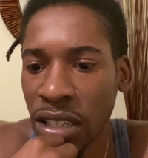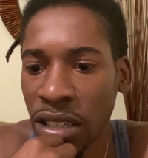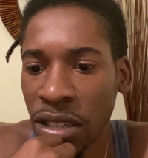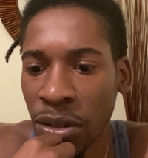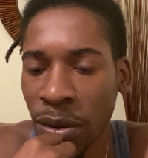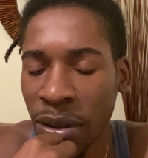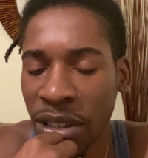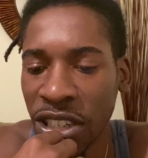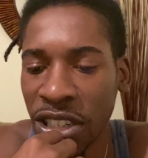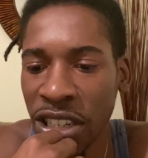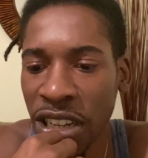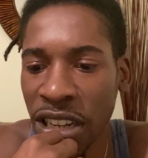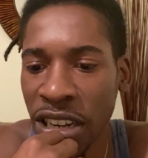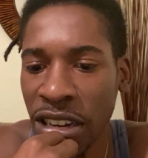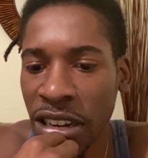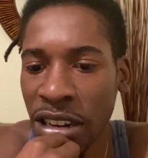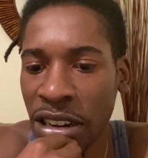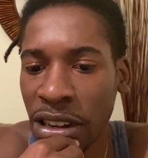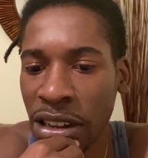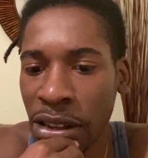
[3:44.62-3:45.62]
I chanted
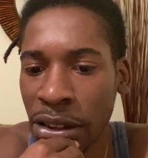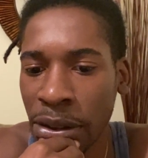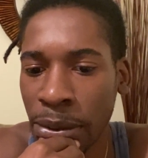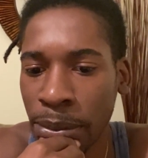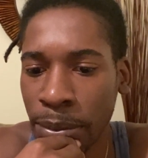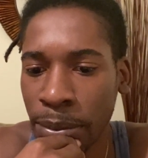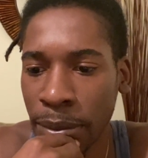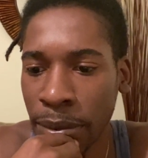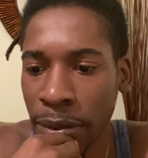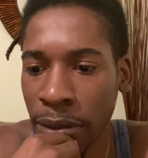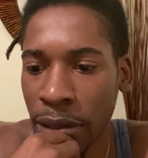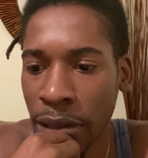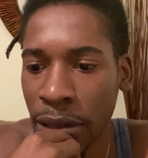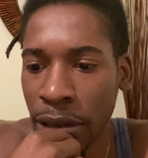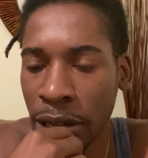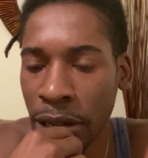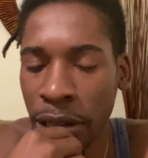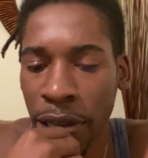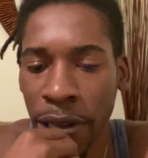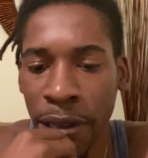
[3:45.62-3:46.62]
it up, and
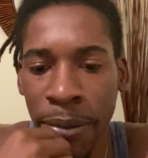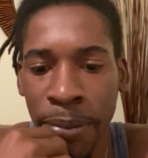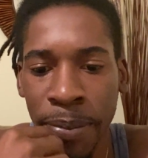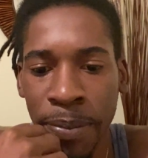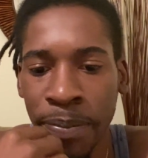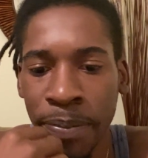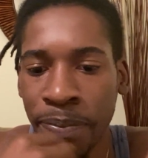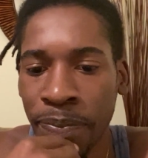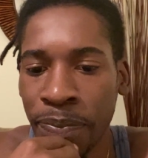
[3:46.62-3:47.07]
then